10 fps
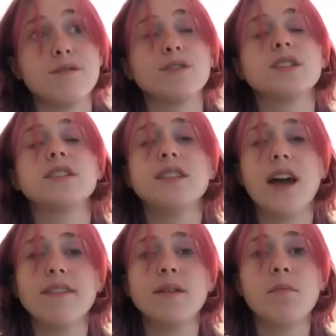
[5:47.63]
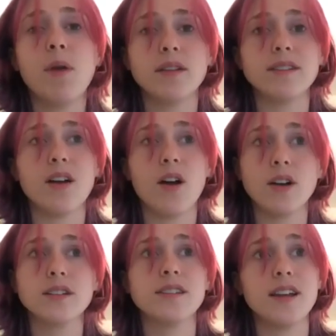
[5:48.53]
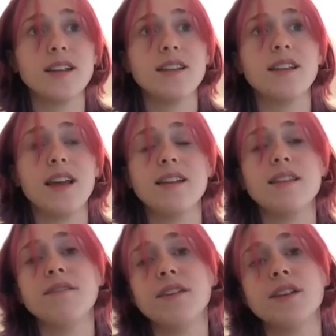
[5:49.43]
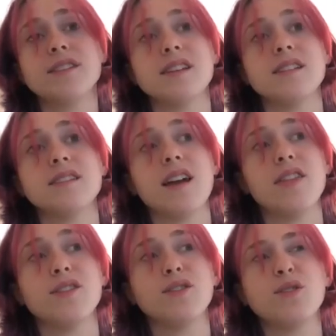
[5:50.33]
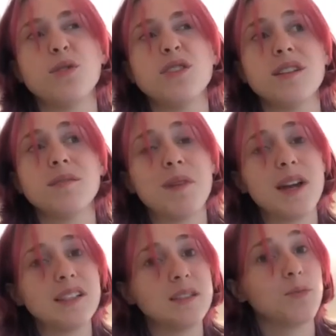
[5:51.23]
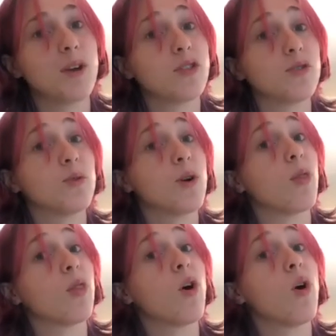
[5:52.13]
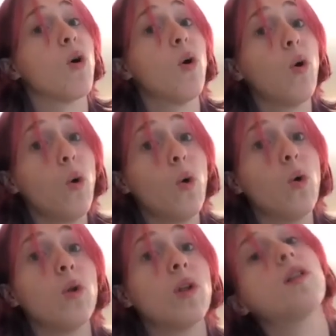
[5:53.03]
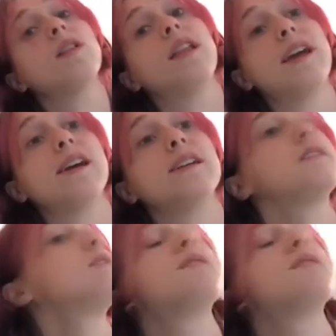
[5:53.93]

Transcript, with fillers: For seven months, the ark stayed in the land of the Philistines, and the sores and mice spread throughout the whole land.